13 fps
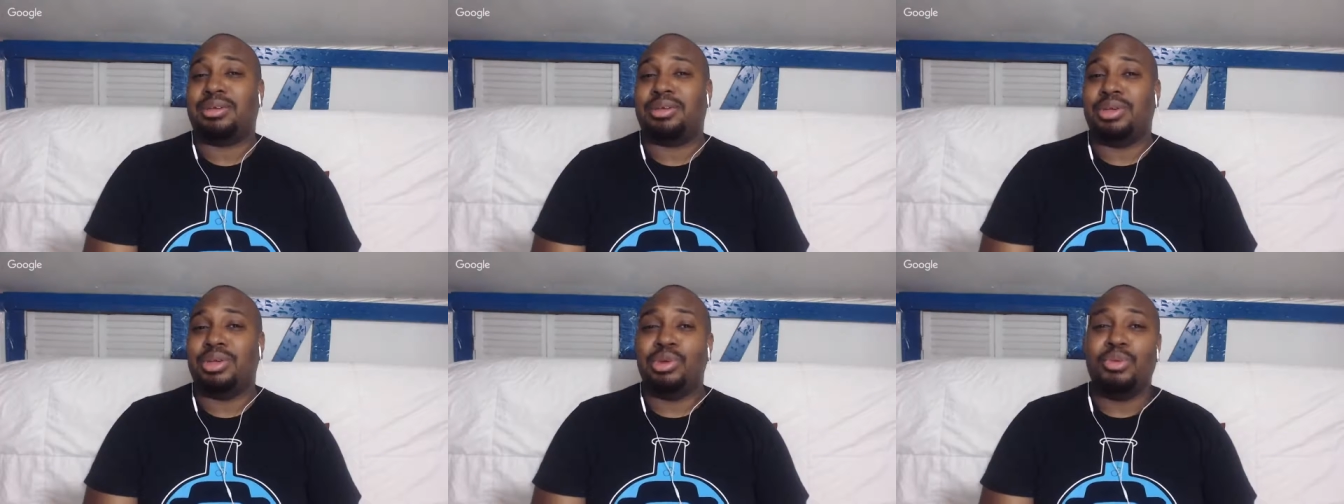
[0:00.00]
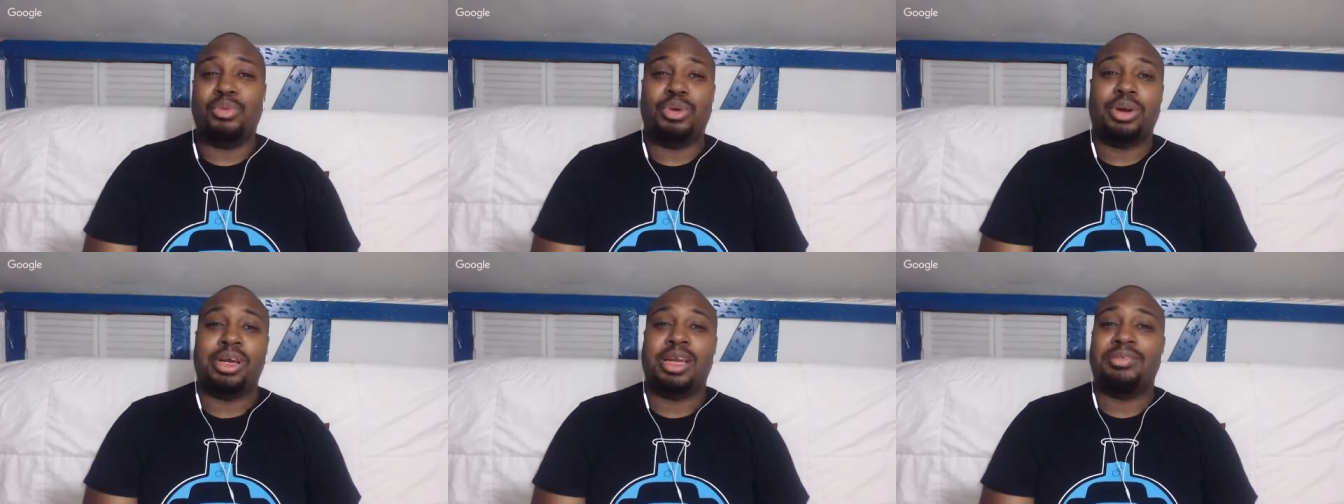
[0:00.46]
you
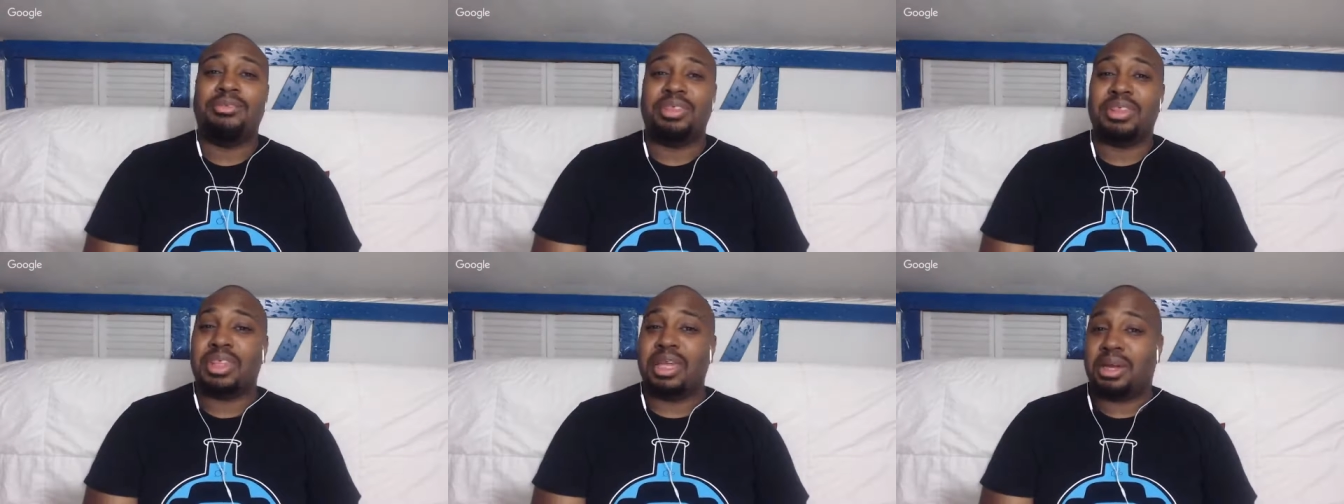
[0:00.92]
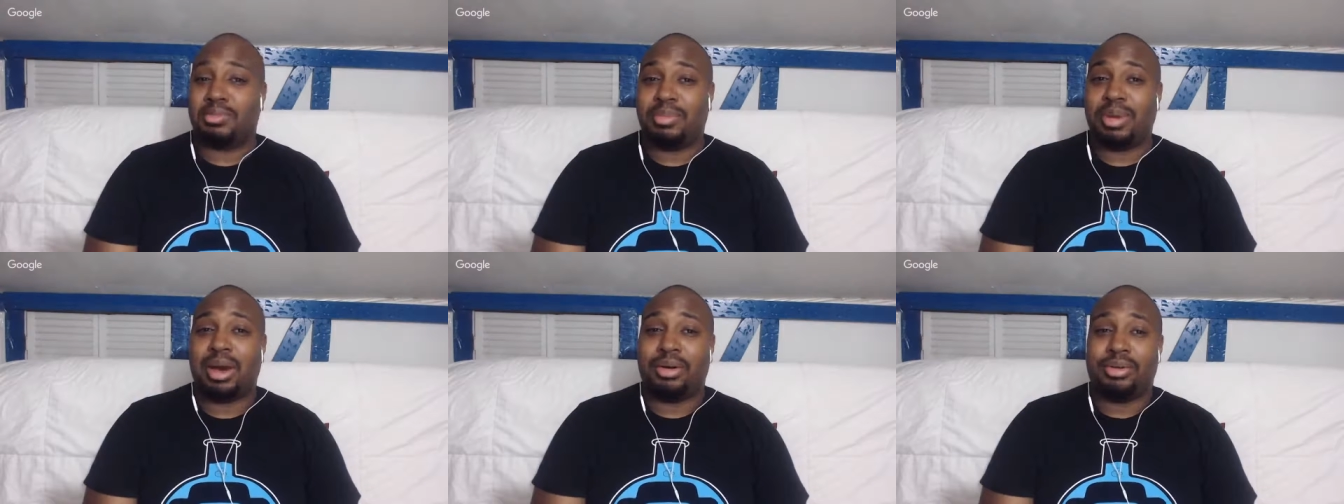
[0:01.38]
wouldn't even think
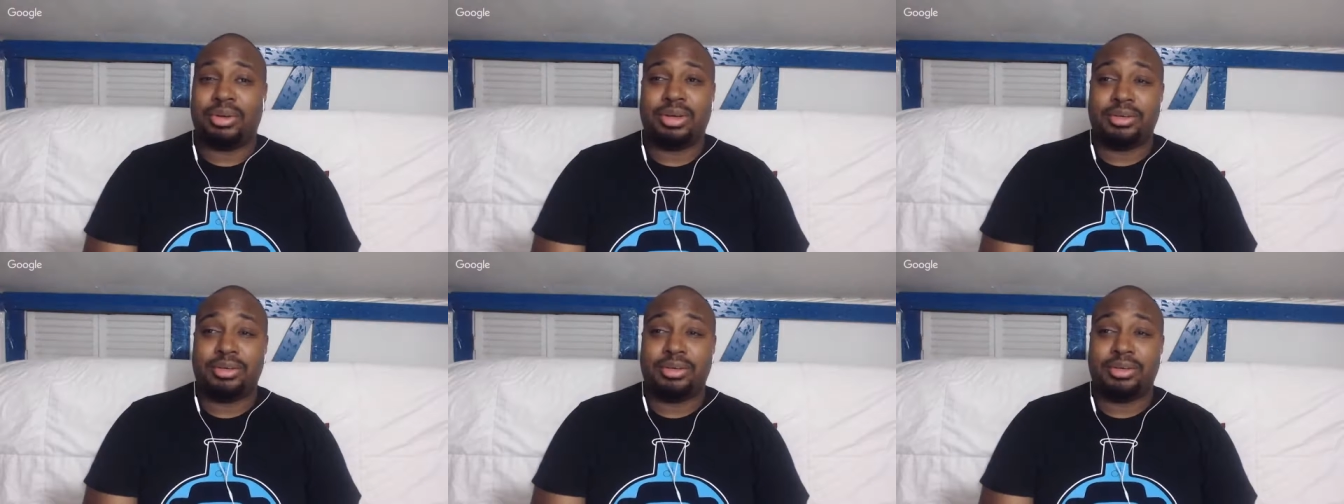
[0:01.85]
about,